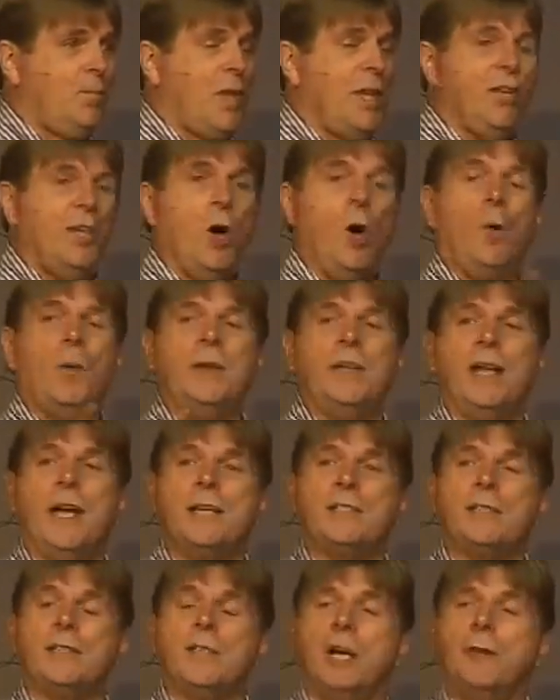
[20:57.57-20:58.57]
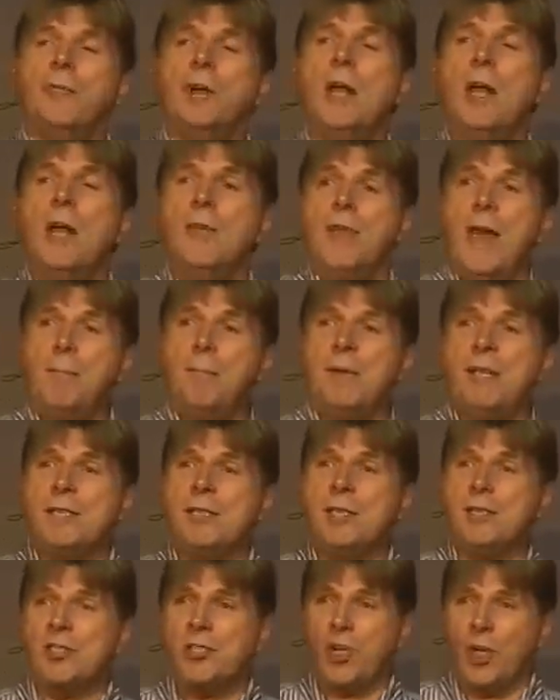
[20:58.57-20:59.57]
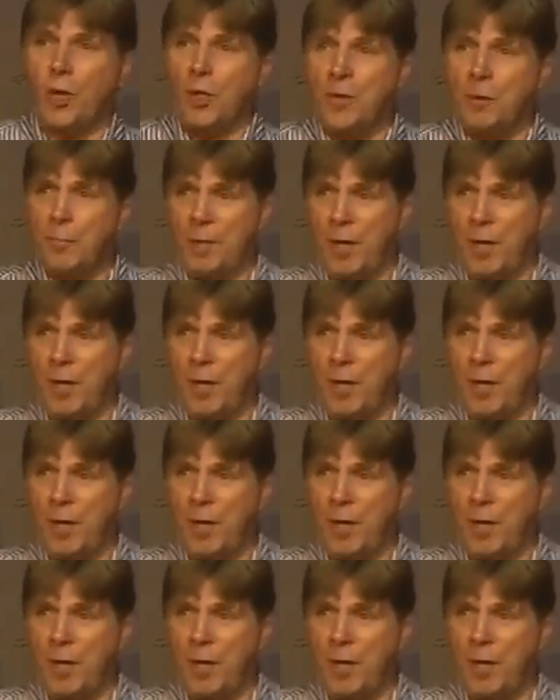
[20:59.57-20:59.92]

He already has enough. That means his current